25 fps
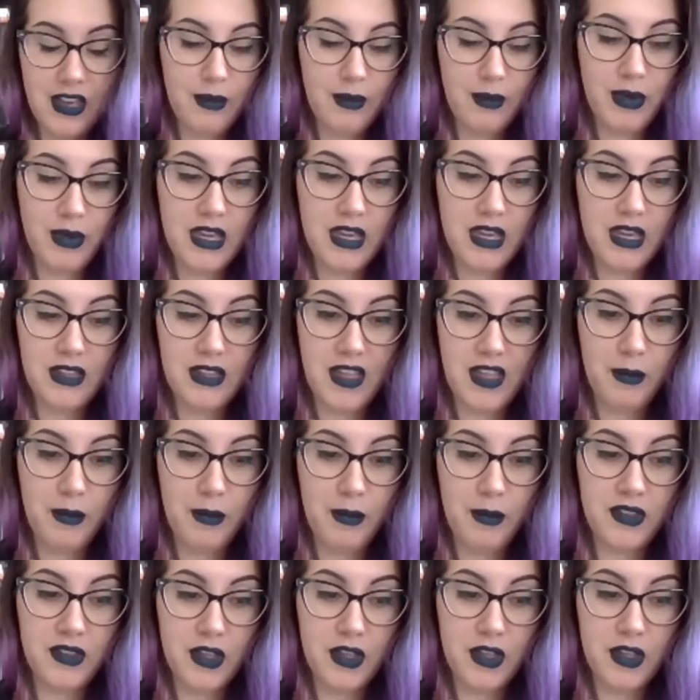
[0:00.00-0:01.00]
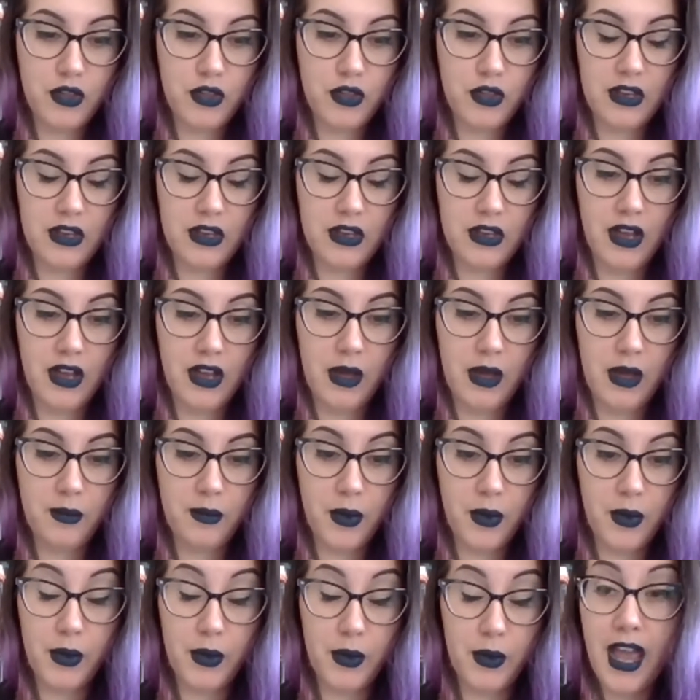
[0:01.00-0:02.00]
being in that position.
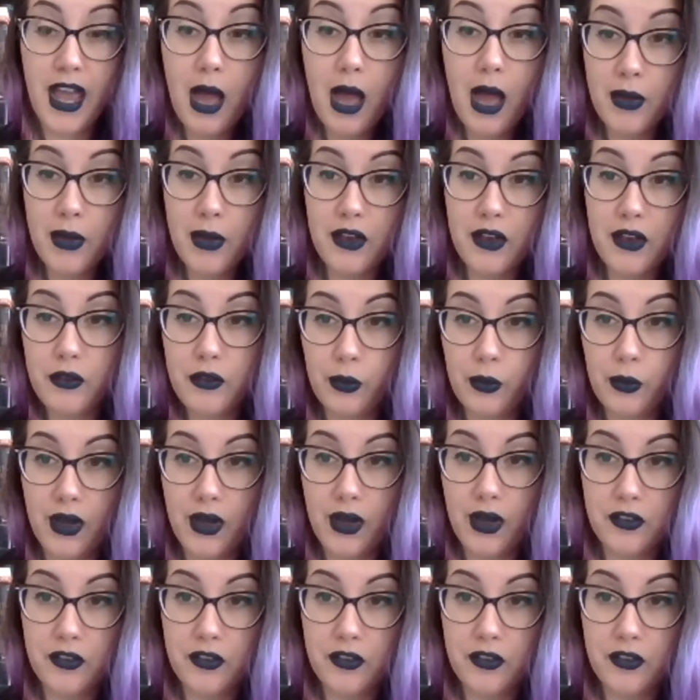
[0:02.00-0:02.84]
But what happened was